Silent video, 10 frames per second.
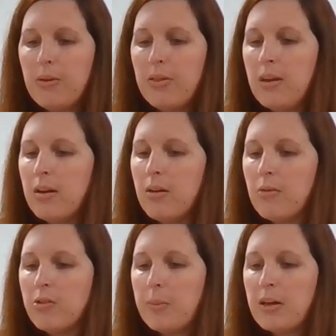
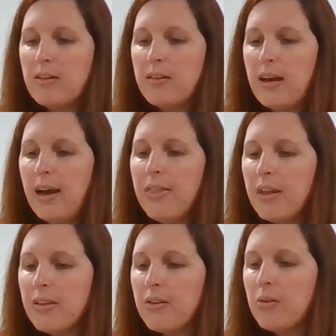Bethina responds, I
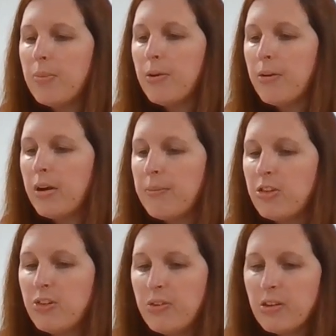think the new program
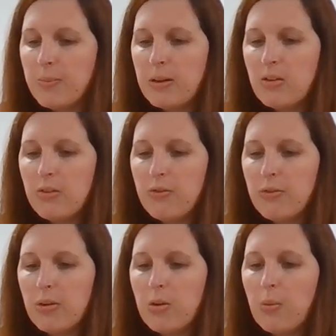is too expensive
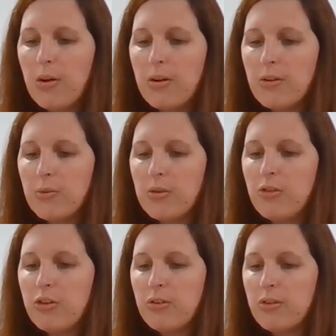for workers
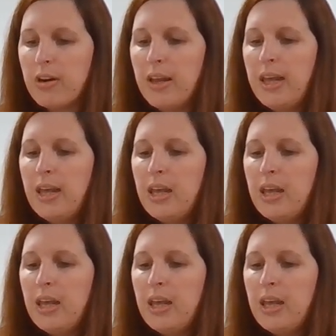with children.